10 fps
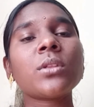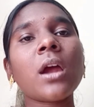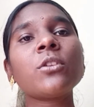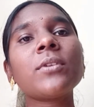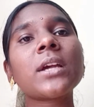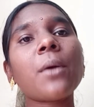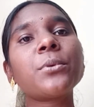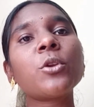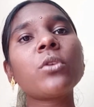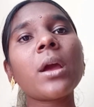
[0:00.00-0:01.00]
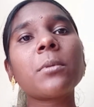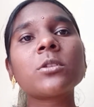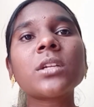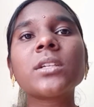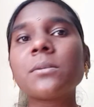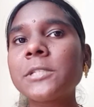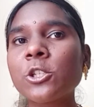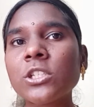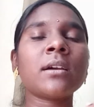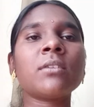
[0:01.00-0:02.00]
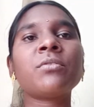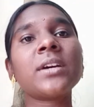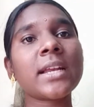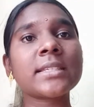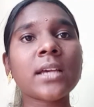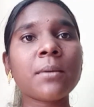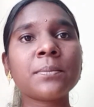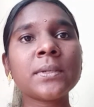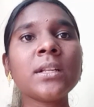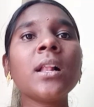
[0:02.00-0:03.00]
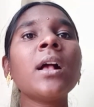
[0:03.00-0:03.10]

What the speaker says: that you will come to know about the terminology. For example,